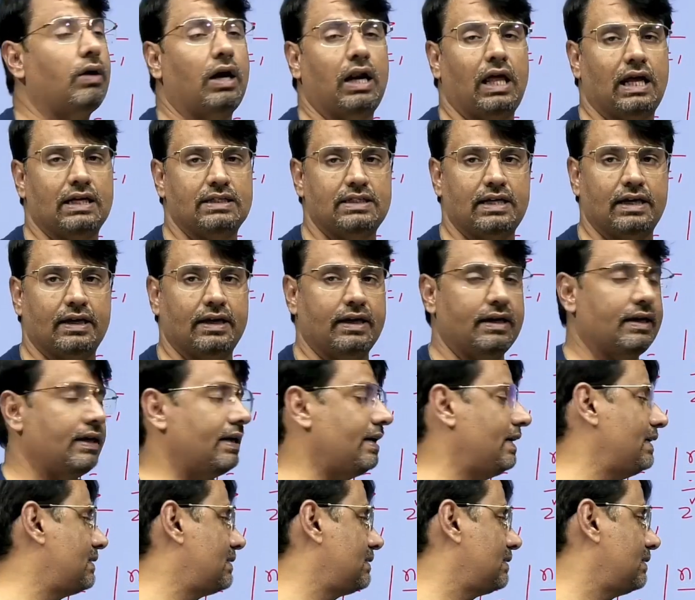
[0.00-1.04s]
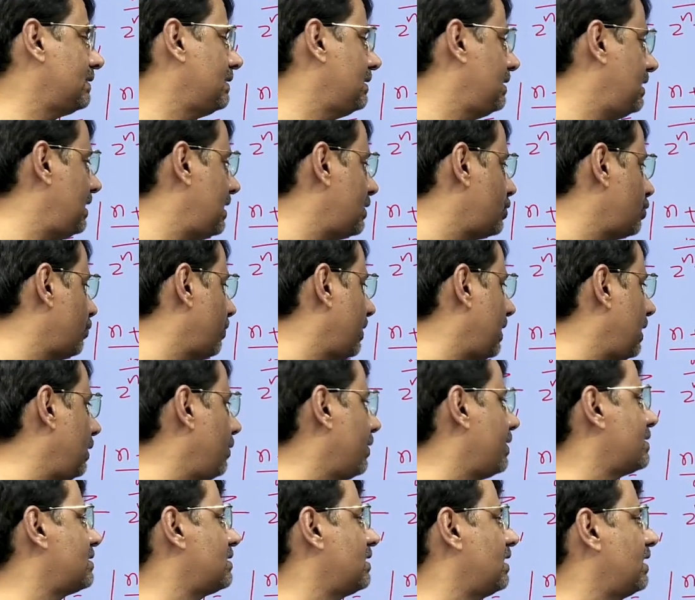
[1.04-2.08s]
The value which we got here, this value
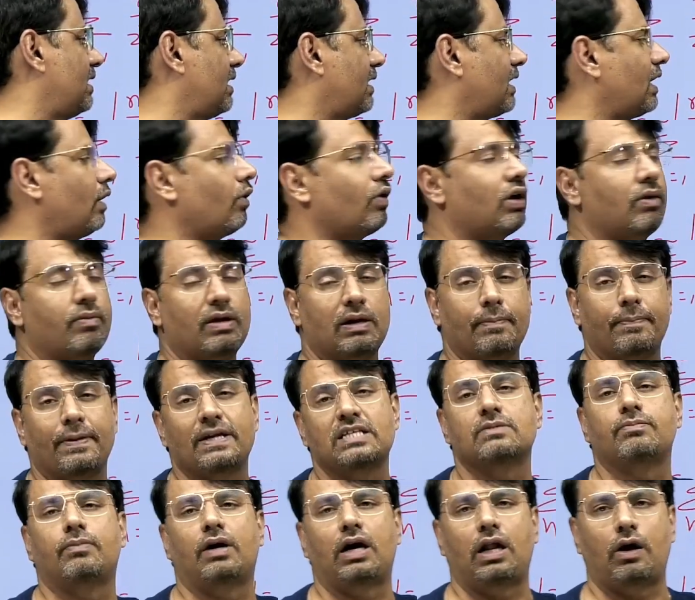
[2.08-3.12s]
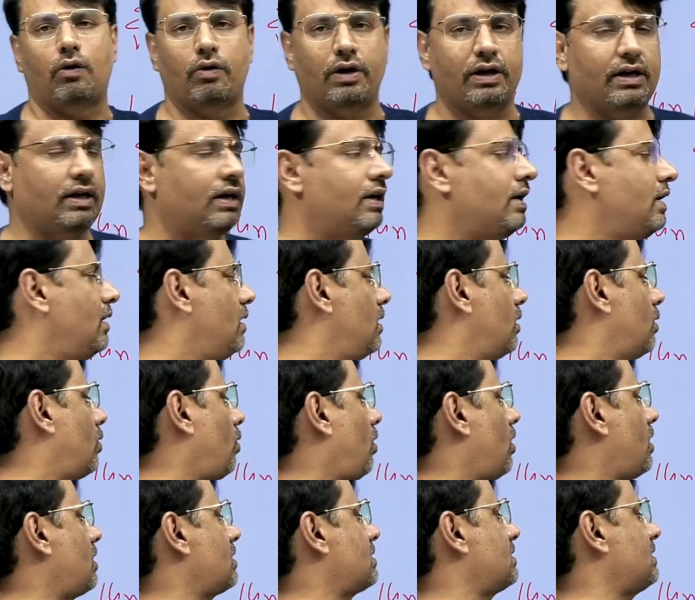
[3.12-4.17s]
will be greater than this one.
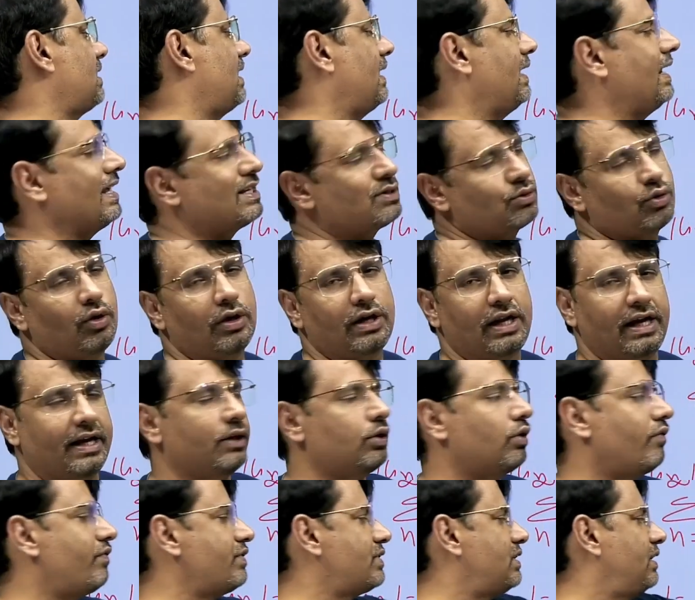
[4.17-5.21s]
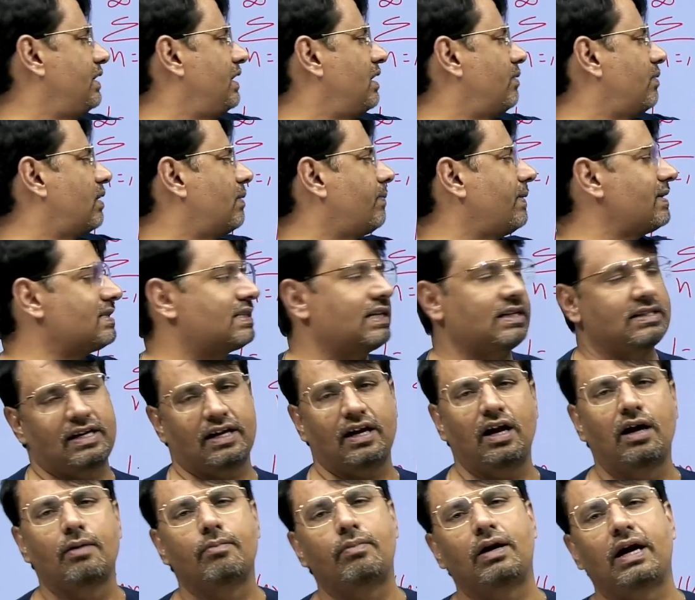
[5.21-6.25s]
If we remove cos nx, it will obviously
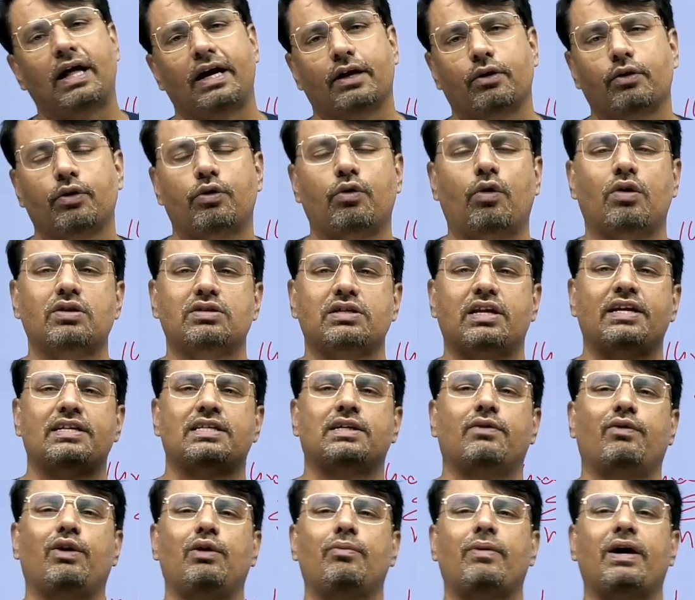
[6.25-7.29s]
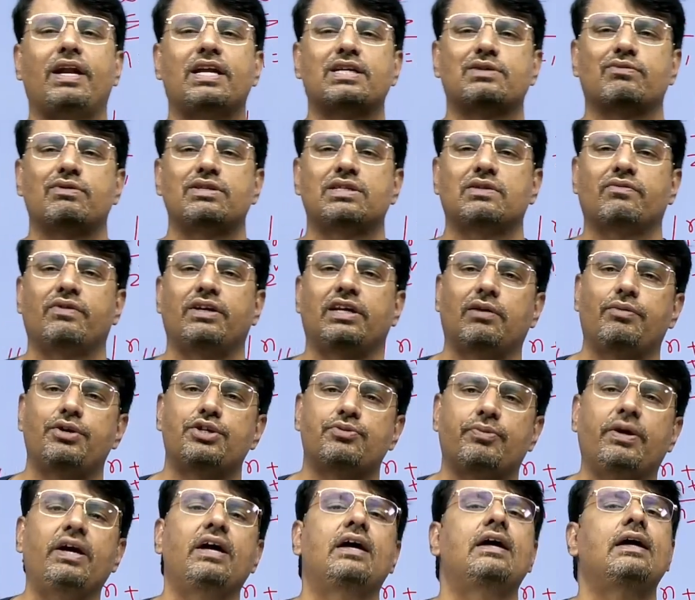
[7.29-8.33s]
be greater because the value of cos nx lies
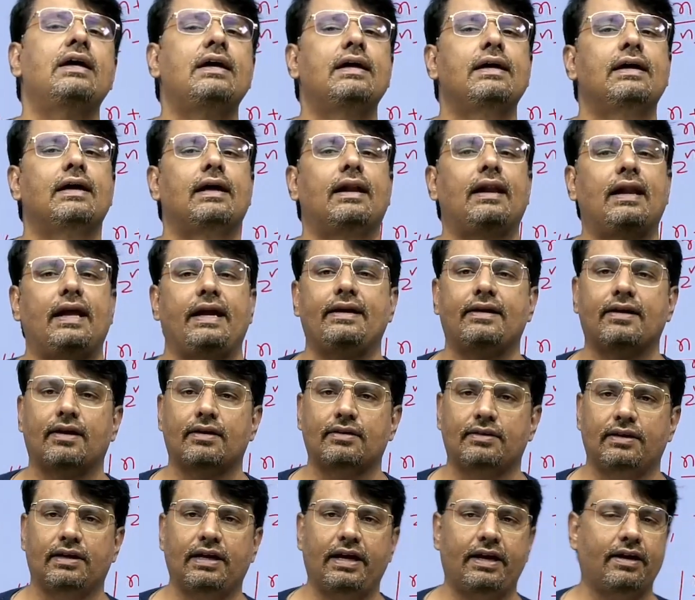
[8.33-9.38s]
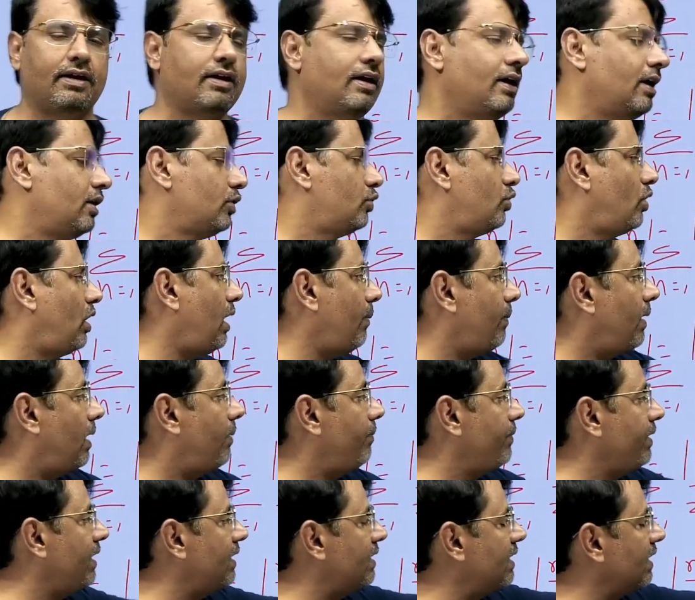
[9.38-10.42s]
between minus 1 and 1, right? Now,
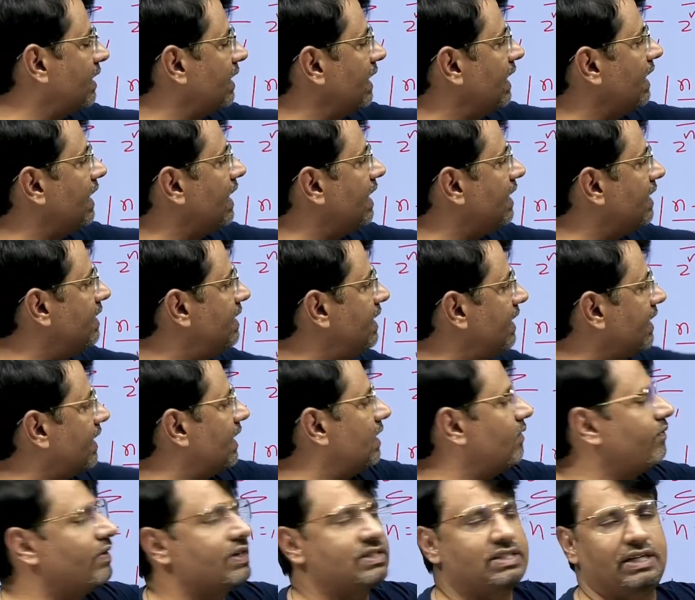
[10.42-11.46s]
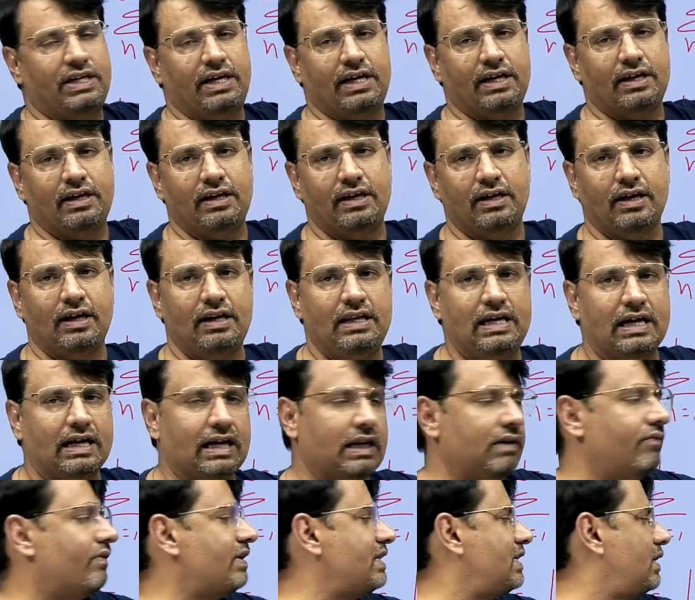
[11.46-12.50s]
we will see if this is convergent or not. If this
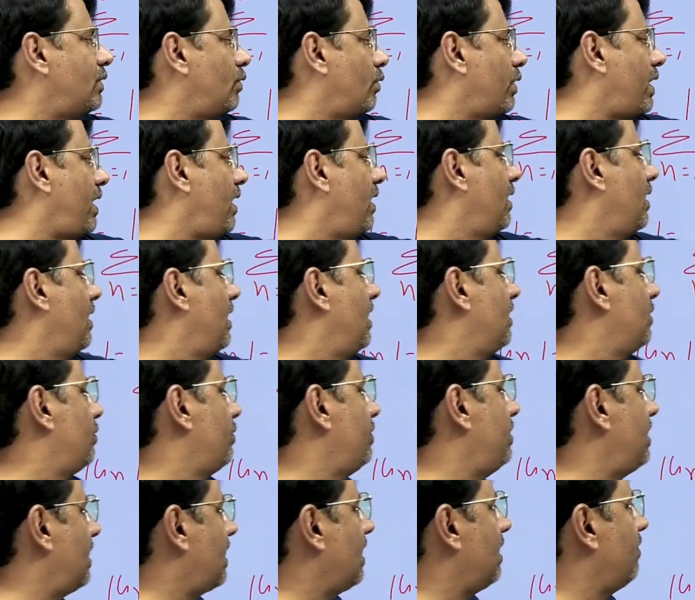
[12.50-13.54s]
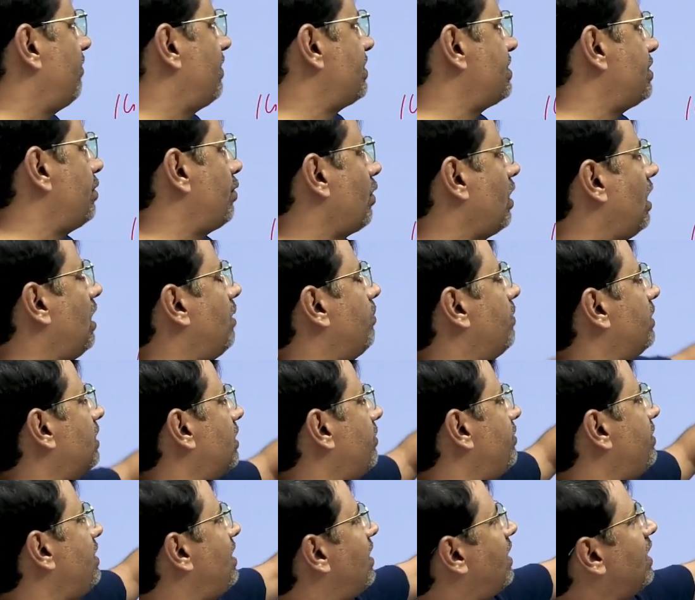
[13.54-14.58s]
is convergent, then this will also be convergent.
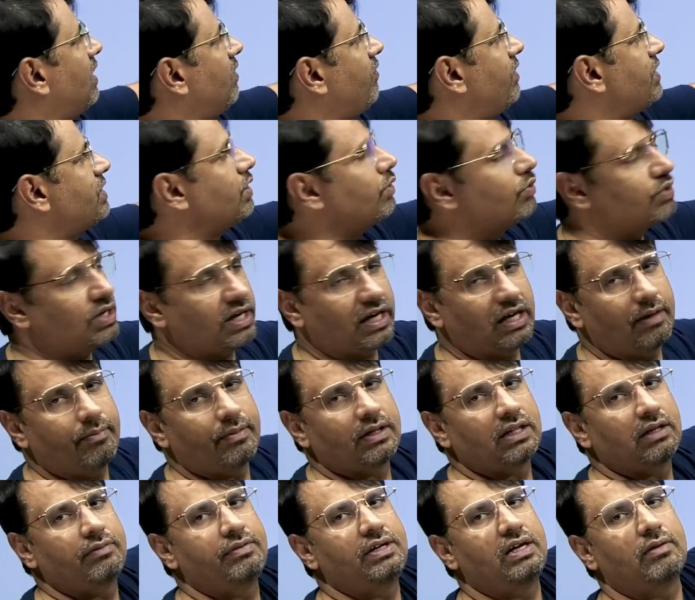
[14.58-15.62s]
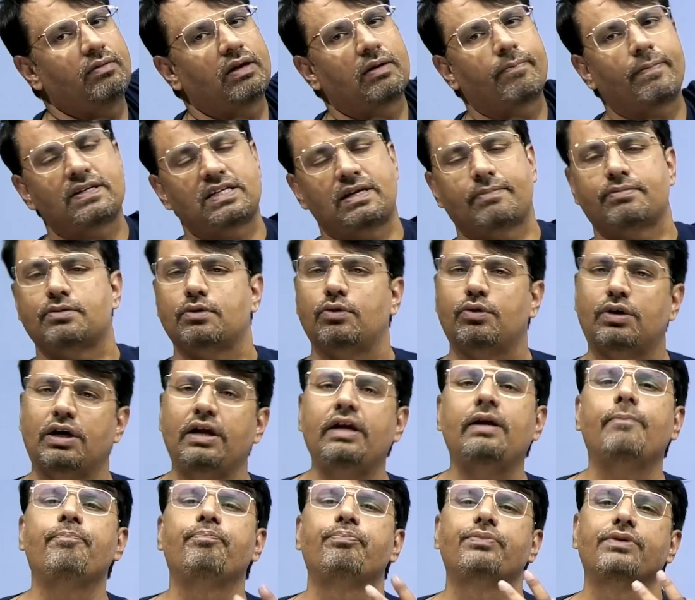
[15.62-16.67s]
Meaning, if this will be convergent, then
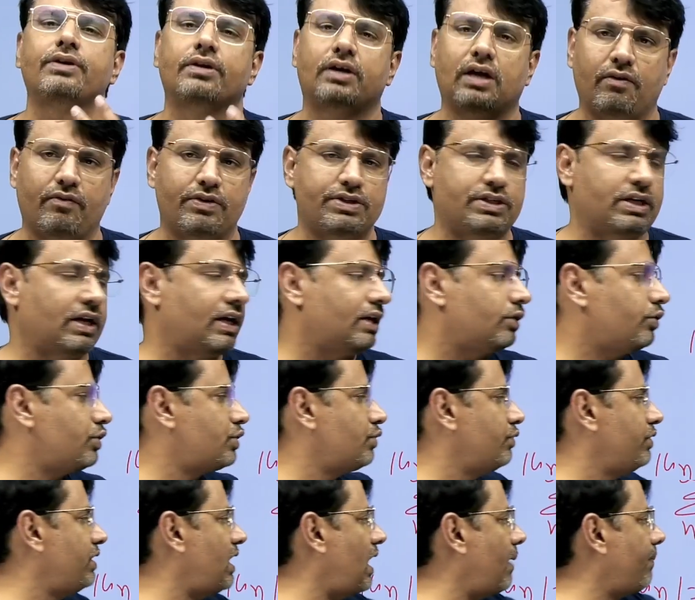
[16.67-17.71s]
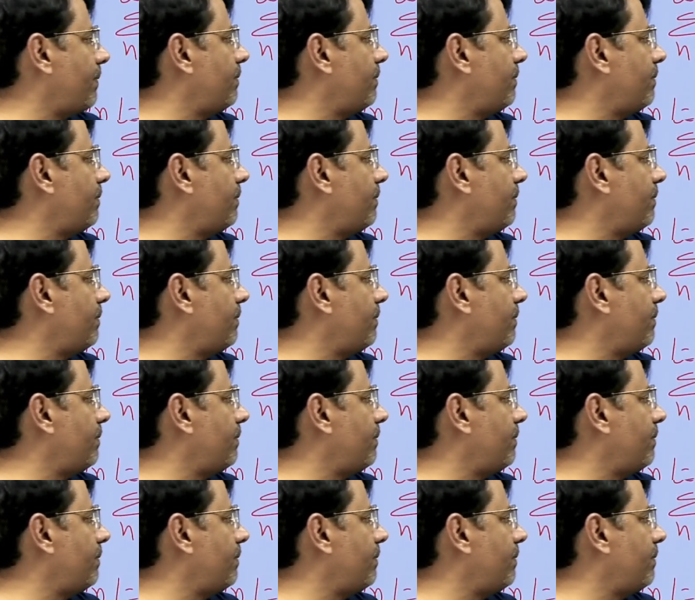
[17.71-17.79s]
this will be absolutely convergent.